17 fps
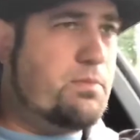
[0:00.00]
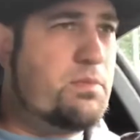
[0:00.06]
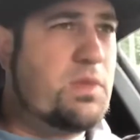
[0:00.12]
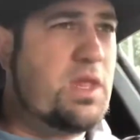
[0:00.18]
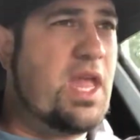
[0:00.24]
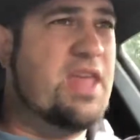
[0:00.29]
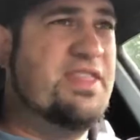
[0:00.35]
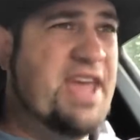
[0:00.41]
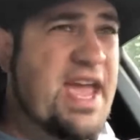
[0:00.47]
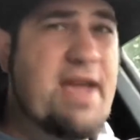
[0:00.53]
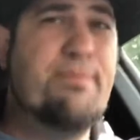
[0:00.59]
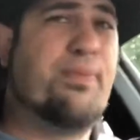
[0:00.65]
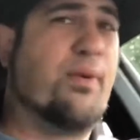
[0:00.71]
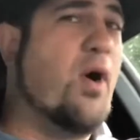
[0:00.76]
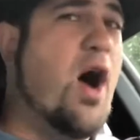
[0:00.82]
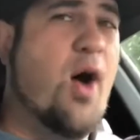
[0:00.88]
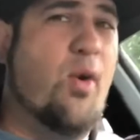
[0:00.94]
They
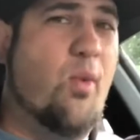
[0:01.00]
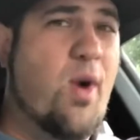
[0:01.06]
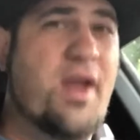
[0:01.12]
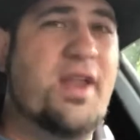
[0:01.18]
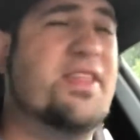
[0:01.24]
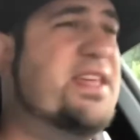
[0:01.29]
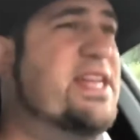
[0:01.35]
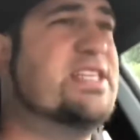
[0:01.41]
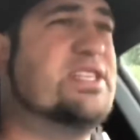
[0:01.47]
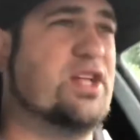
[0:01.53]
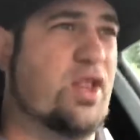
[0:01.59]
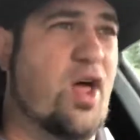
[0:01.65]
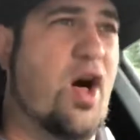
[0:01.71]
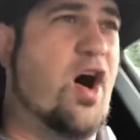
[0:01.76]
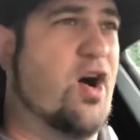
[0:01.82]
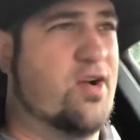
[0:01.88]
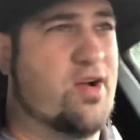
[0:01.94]
brought one of these
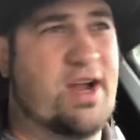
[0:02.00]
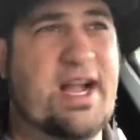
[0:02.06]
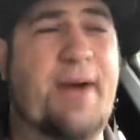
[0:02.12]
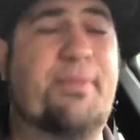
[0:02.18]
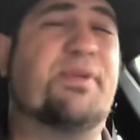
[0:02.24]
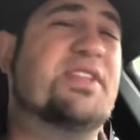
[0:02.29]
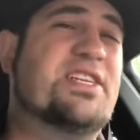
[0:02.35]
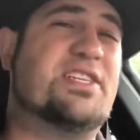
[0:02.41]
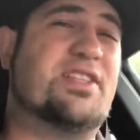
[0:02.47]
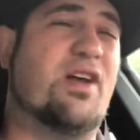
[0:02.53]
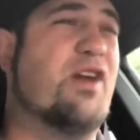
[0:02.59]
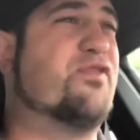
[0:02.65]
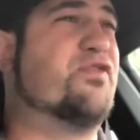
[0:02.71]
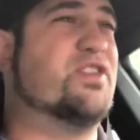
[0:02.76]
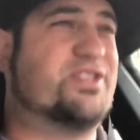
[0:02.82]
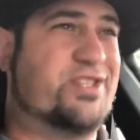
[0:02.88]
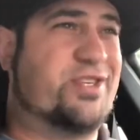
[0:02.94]
along, or a couple of these along,
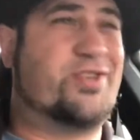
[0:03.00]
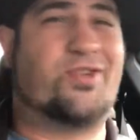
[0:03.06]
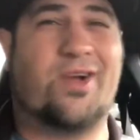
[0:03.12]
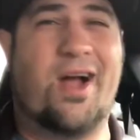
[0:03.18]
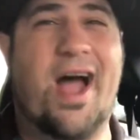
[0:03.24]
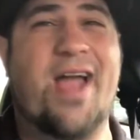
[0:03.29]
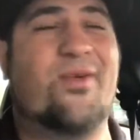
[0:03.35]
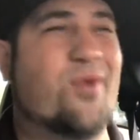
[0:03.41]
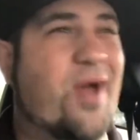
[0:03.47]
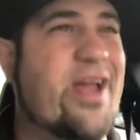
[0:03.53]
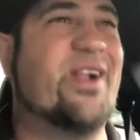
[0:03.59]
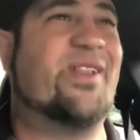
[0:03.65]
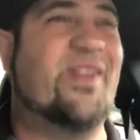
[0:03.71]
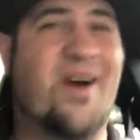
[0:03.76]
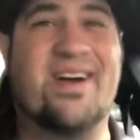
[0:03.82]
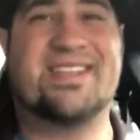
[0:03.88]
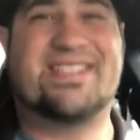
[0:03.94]
for us to try right
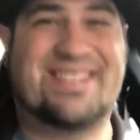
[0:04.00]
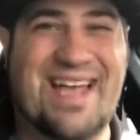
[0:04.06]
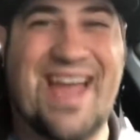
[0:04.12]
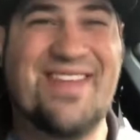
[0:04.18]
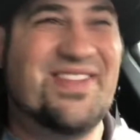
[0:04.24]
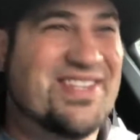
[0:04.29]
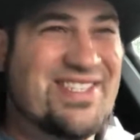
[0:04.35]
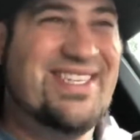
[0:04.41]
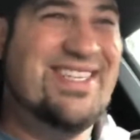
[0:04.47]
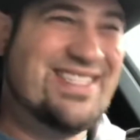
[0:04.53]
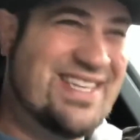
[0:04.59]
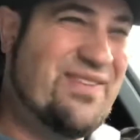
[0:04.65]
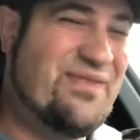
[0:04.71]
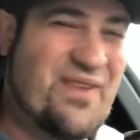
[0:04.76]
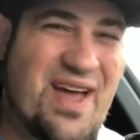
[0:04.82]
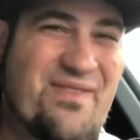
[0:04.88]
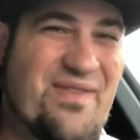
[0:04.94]
alongside the
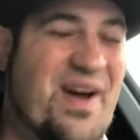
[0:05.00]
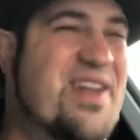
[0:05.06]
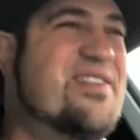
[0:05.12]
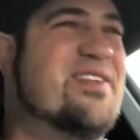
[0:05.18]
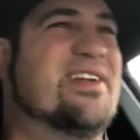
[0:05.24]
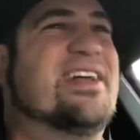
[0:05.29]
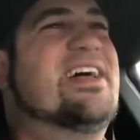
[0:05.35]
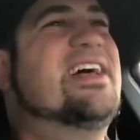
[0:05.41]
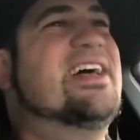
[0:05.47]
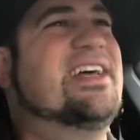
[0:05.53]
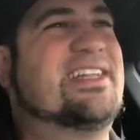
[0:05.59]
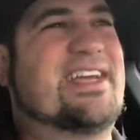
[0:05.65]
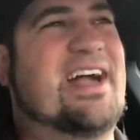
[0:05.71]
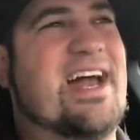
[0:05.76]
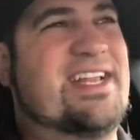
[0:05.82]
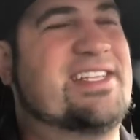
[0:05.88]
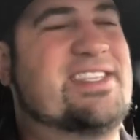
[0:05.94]
GT500
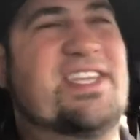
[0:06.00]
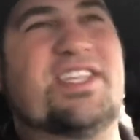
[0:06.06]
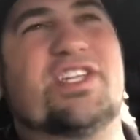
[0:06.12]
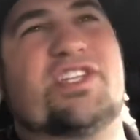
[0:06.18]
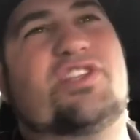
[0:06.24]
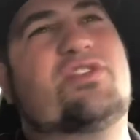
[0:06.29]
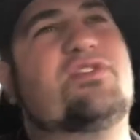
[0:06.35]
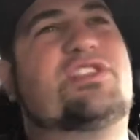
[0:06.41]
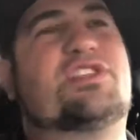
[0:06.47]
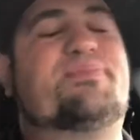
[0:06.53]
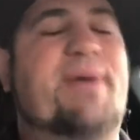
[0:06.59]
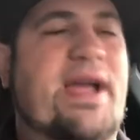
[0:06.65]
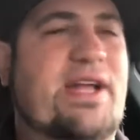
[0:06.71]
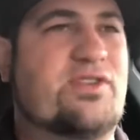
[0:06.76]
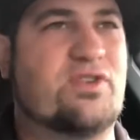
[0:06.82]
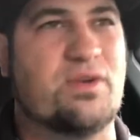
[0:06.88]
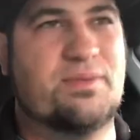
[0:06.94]
to kind of see the two
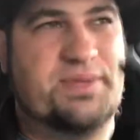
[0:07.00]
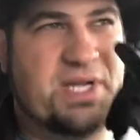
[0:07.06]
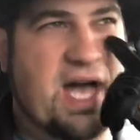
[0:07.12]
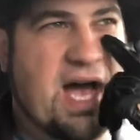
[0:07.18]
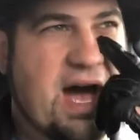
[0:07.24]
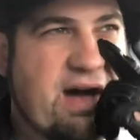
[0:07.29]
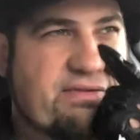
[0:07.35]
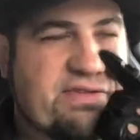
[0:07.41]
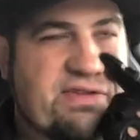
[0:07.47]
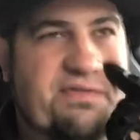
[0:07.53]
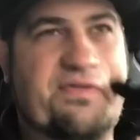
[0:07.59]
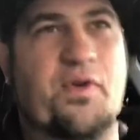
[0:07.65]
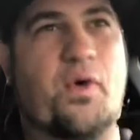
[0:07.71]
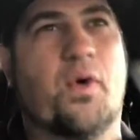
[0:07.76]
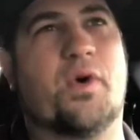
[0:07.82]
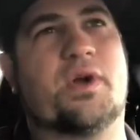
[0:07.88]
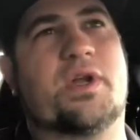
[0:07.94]
spectrums of the
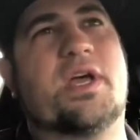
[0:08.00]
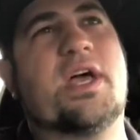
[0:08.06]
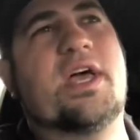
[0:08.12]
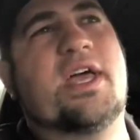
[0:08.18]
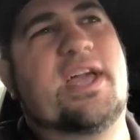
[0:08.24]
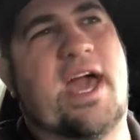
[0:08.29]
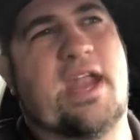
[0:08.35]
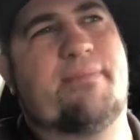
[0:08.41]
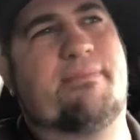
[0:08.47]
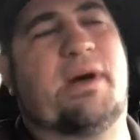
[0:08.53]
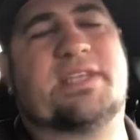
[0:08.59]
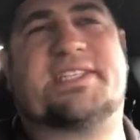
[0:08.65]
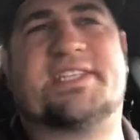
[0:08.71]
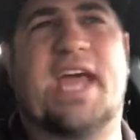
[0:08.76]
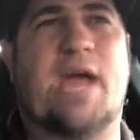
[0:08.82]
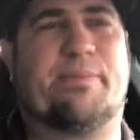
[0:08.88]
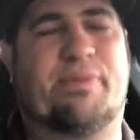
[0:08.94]
Ford kind of
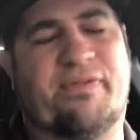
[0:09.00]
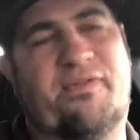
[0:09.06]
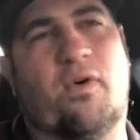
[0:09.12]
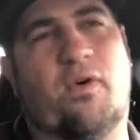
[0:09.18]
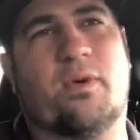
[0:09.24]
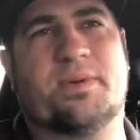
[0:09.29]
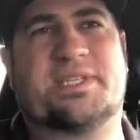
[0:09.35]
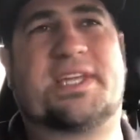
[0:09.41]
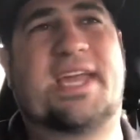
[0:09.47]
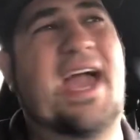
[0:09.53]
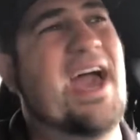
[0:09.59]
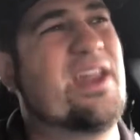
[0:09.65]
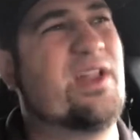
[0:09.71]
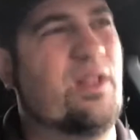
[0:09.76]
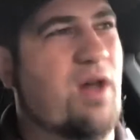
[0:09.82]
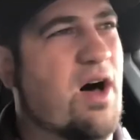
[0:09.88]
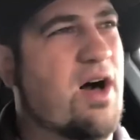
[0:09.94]
Mustang performance
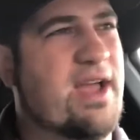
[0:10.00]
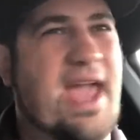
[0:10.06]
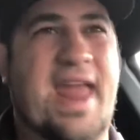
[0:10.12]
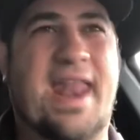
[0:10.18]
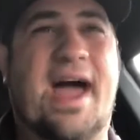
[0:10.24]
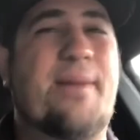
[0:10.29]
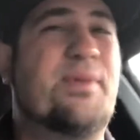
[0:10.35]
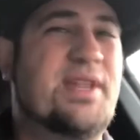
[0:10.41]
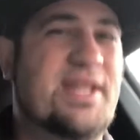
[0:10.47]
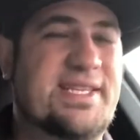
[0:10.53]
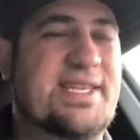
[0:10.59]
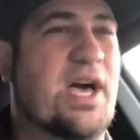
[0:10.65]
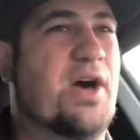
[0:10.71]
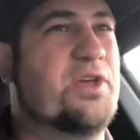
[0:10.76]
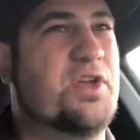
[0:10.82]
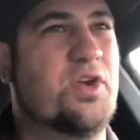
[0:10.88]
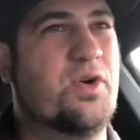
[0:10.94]
catalog. And I'm going to
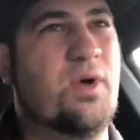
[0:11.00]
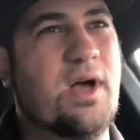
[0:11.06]
tell you,